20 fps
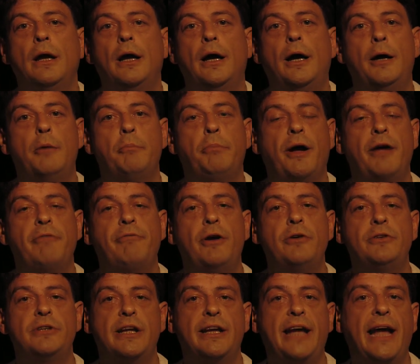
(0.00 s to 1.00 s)
by
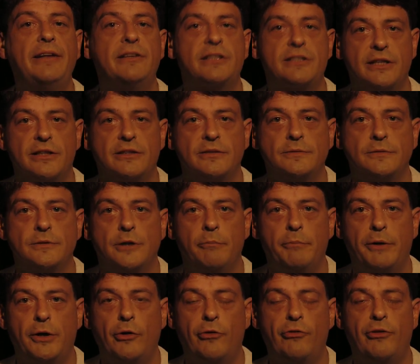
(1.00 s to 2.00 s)
voting against it.
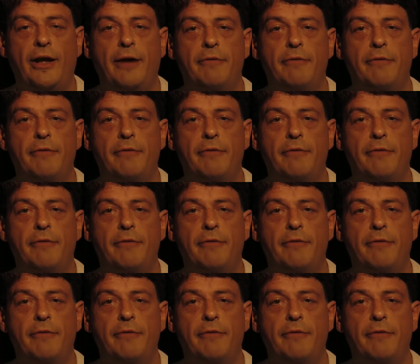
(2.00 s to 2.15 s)
And because